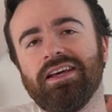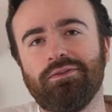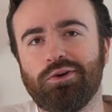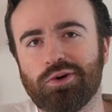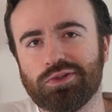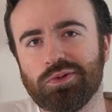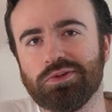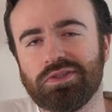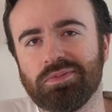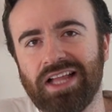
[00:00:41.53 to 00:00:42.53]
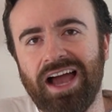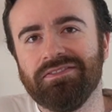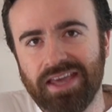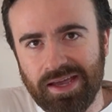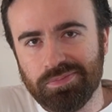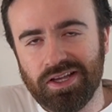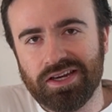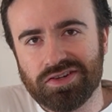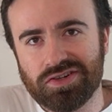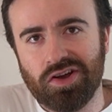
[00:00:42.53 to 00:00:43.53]
then of course we'll do some live gameplay
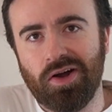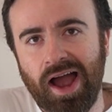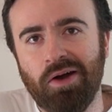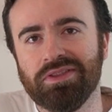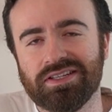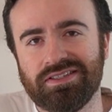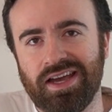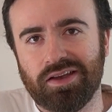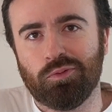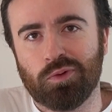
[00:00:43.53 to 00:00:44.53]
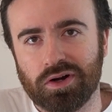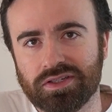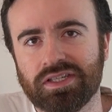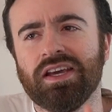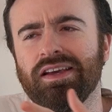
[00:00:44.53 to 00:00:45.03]
to show how this deck works,